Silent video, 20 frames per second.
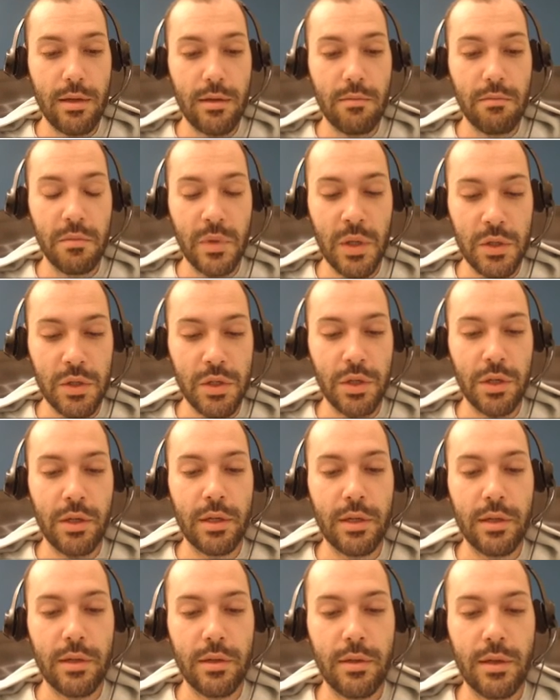they
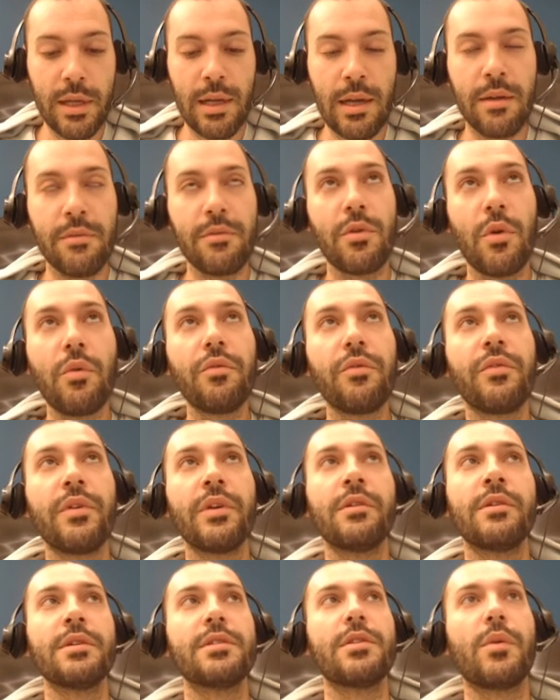should. And I don't
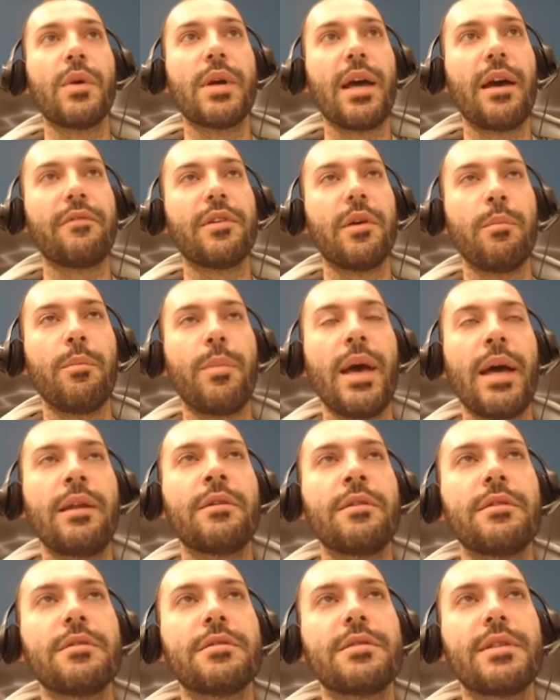feel as though I have
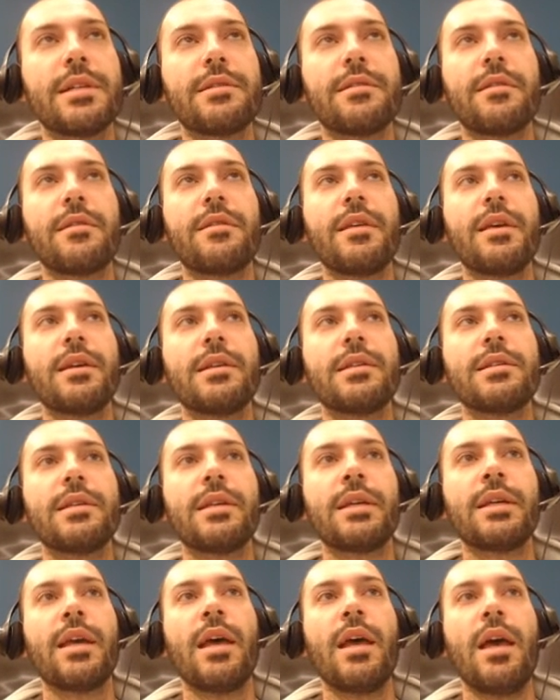competitors. That's the thing, is
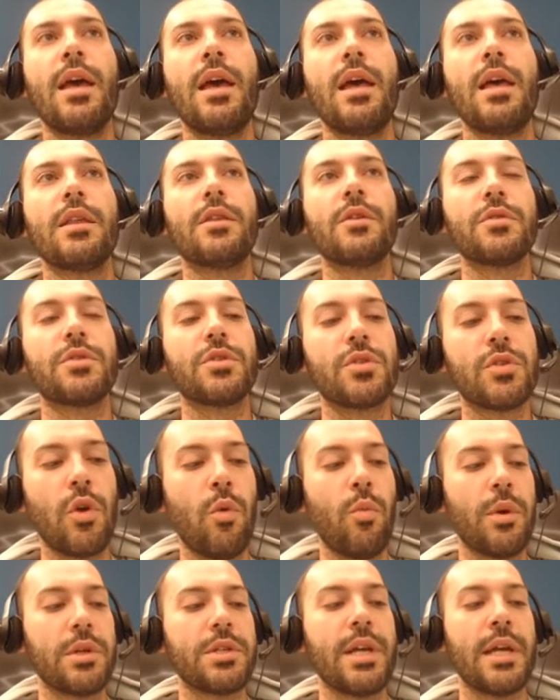like there's so
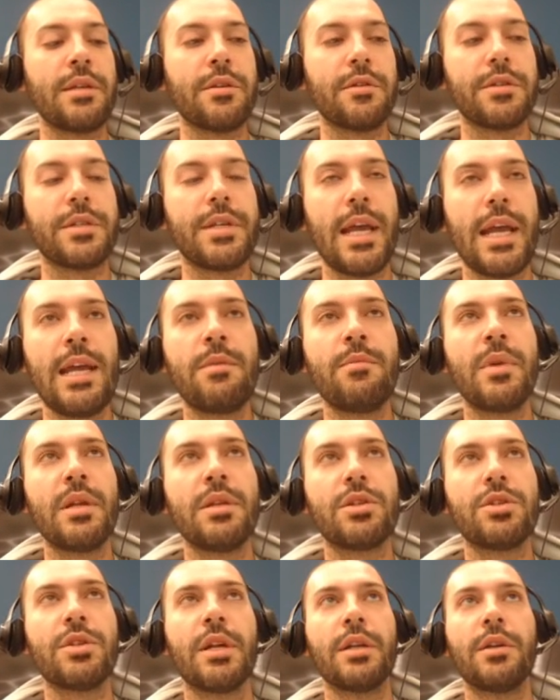much entertainment
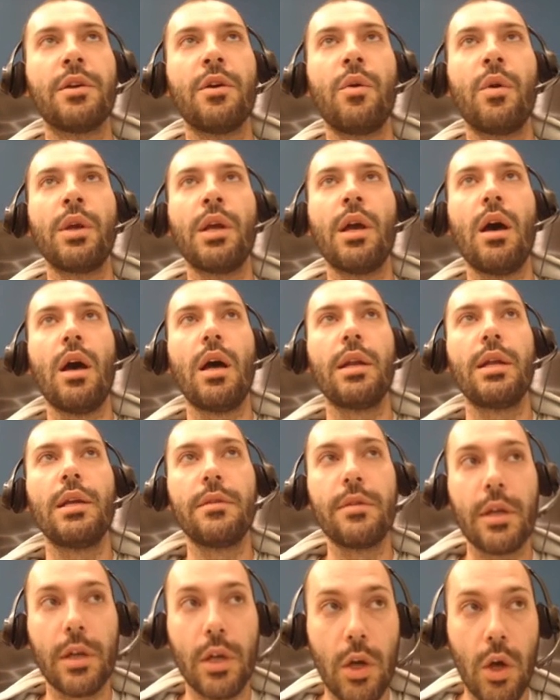shit going on in
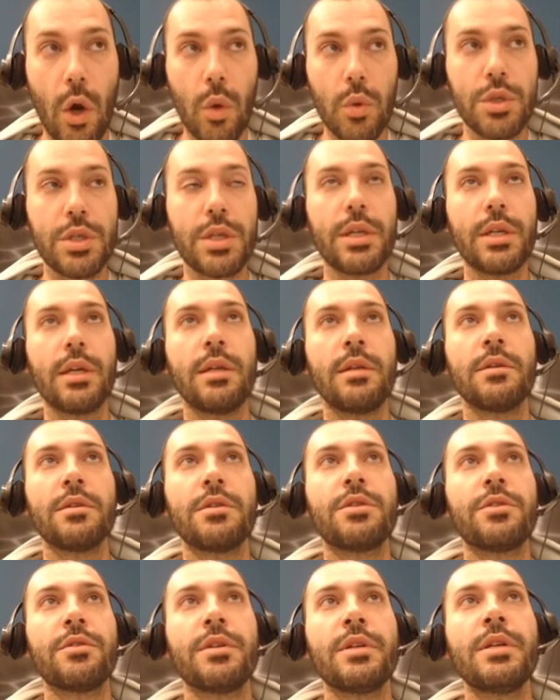the coaching
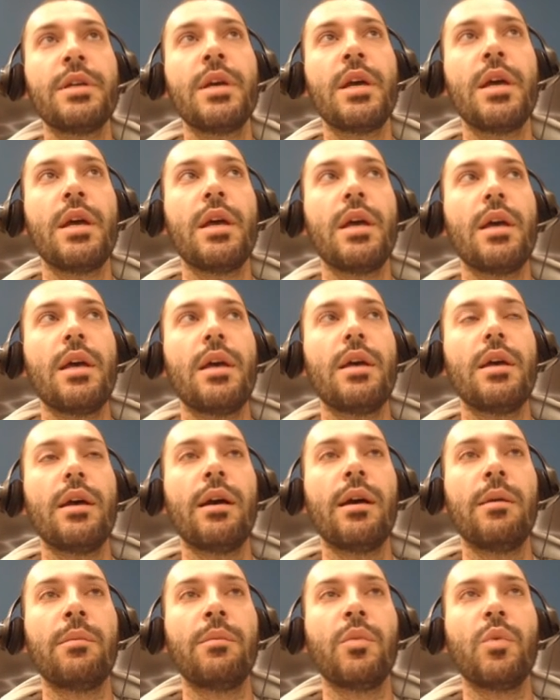industry,
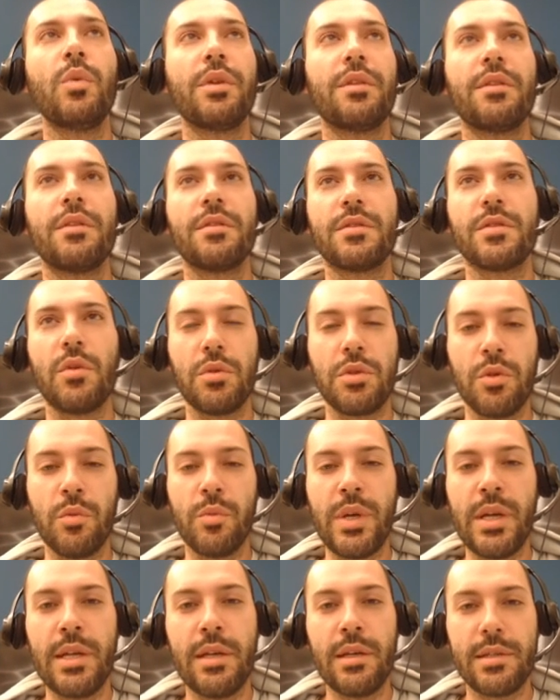with social
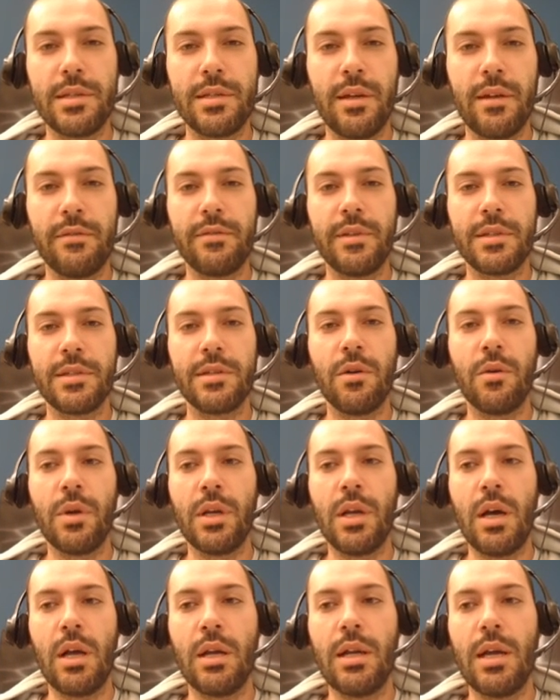media stuff that's going
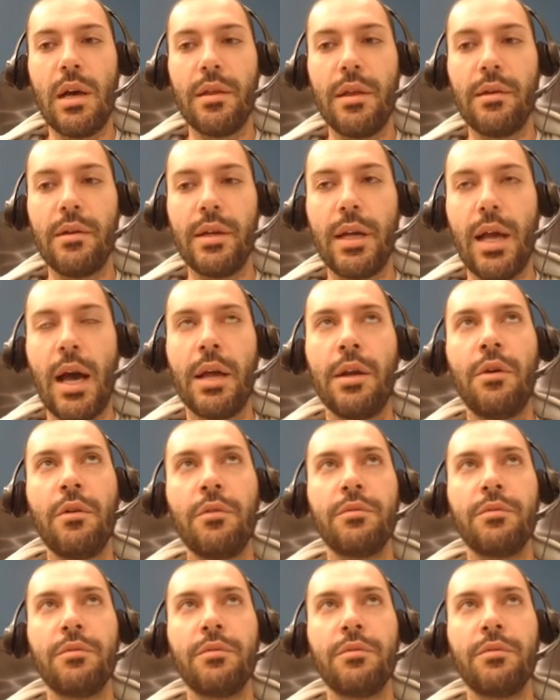on now, that like I don't